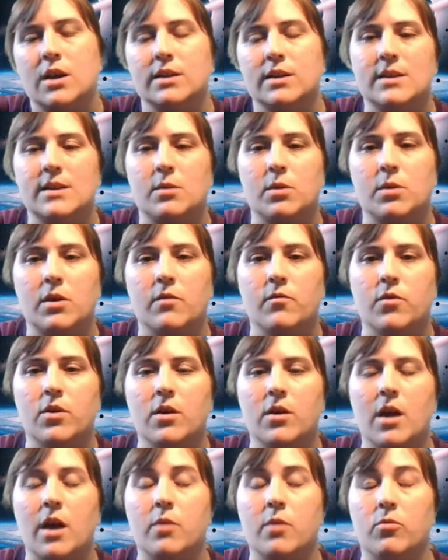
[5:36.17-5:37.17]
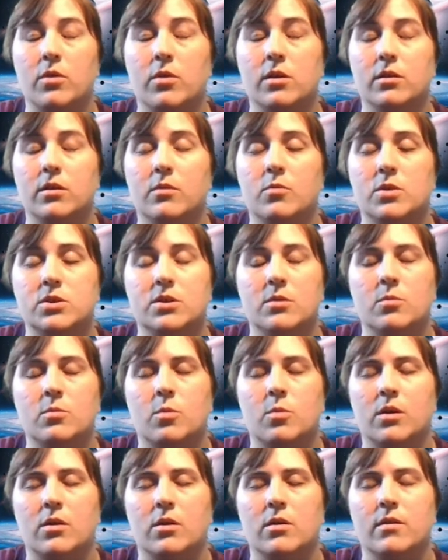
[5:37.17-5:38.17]
How we convert. I really wish it
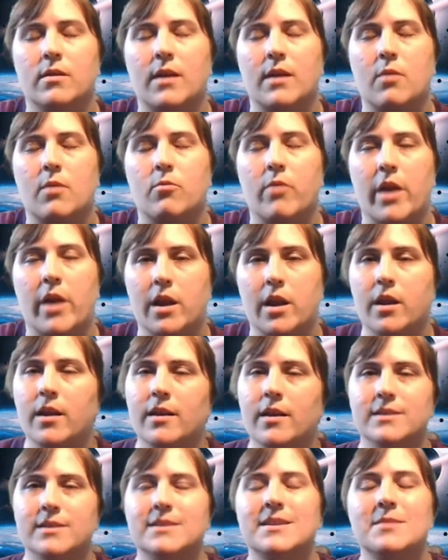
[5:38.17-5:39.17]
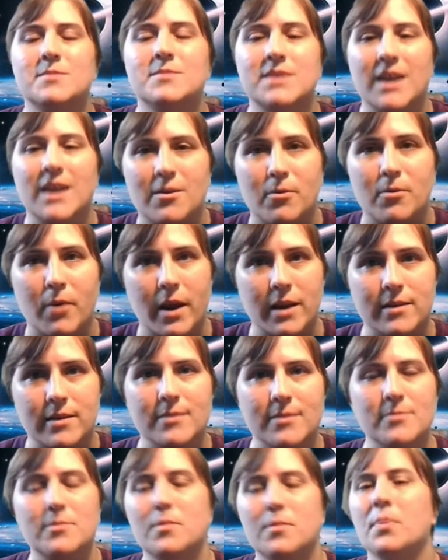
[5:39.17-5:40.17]
weren't that random. It seems kind of
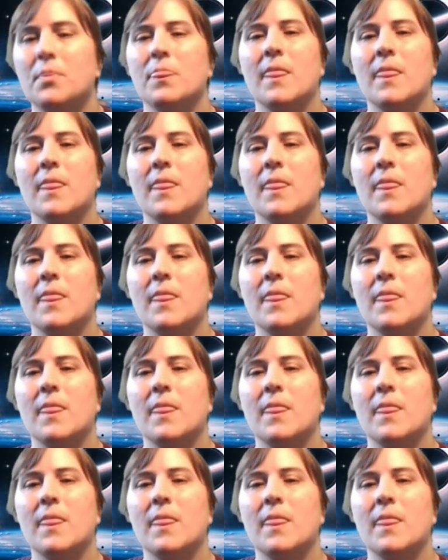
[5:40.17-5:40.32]
random.